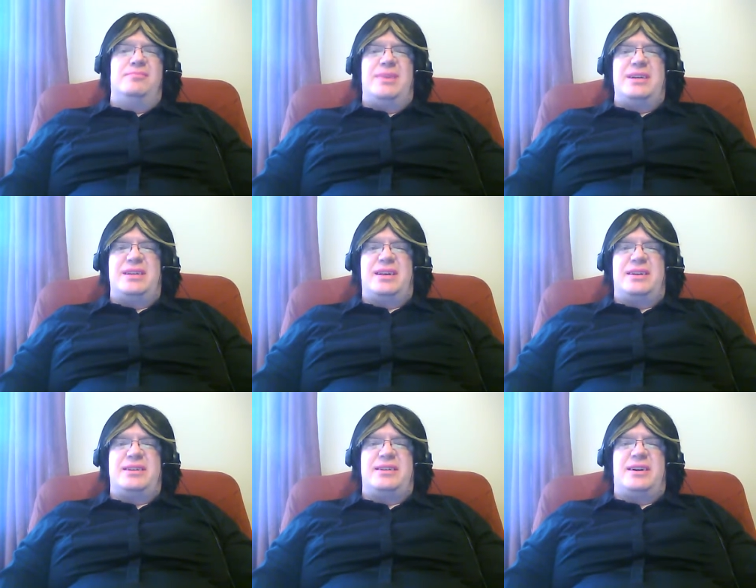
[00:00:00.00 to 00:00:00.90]

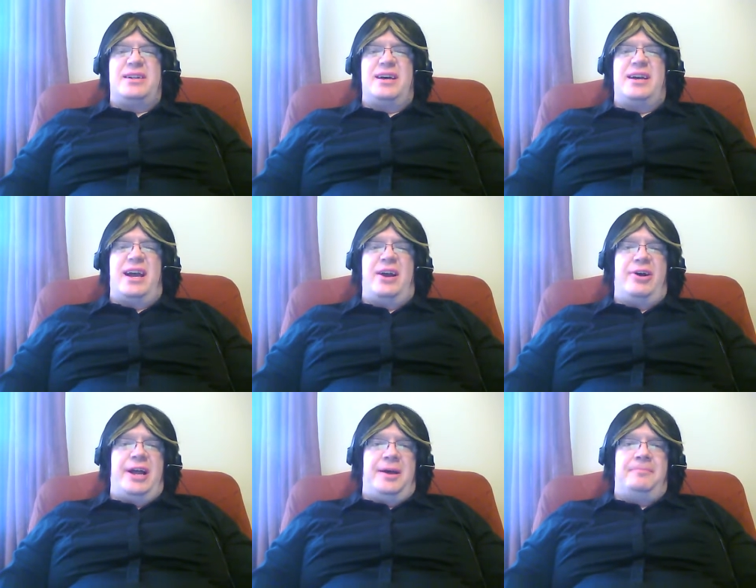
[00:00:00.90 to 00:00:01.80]
basically Salt Lake
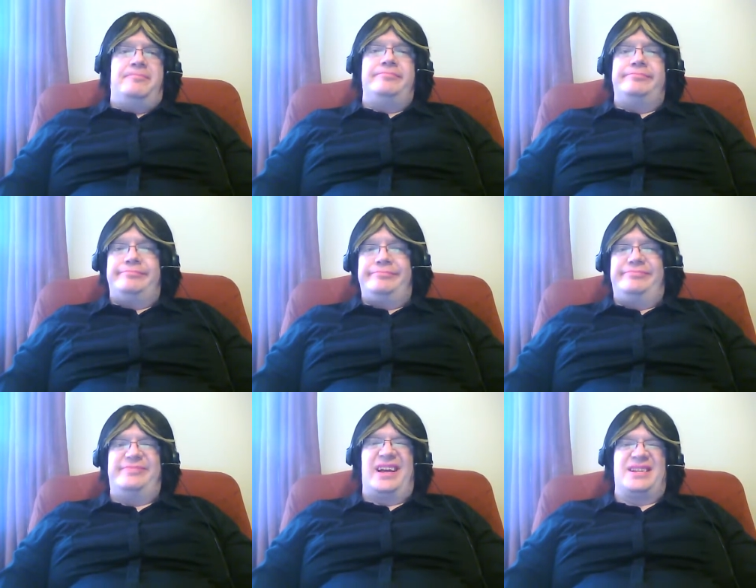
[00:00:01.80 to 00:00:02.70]
area,
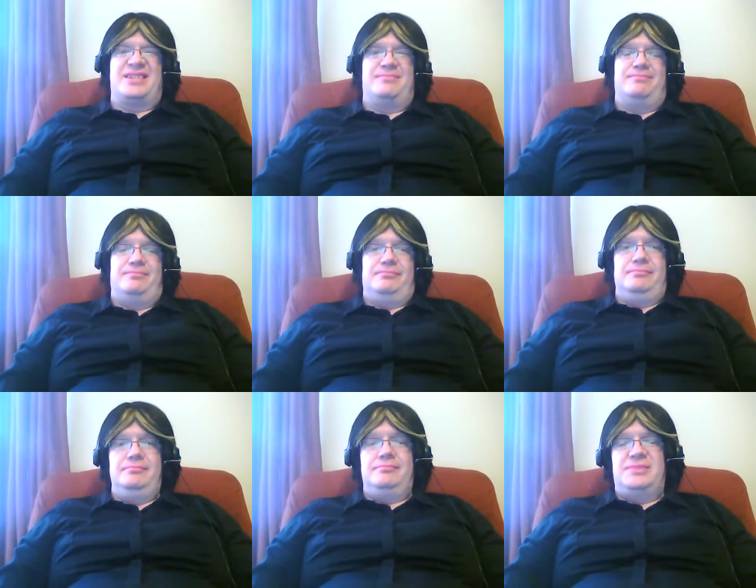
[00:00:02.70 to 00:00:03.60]
like
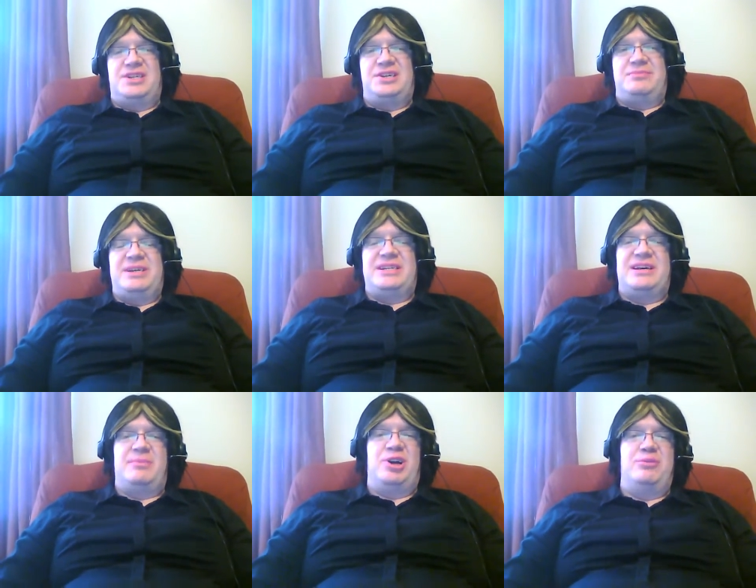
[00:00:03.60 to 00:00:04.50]
excuse me,
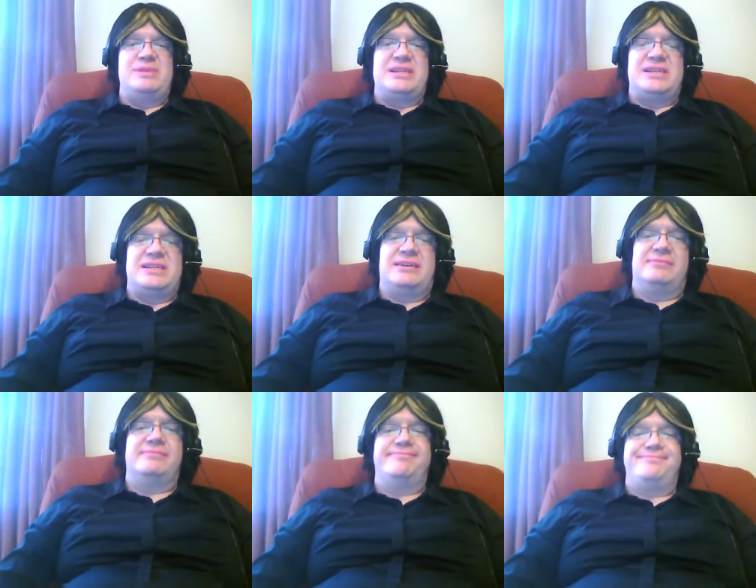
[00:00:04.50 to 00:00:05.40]
suburbs and stuff.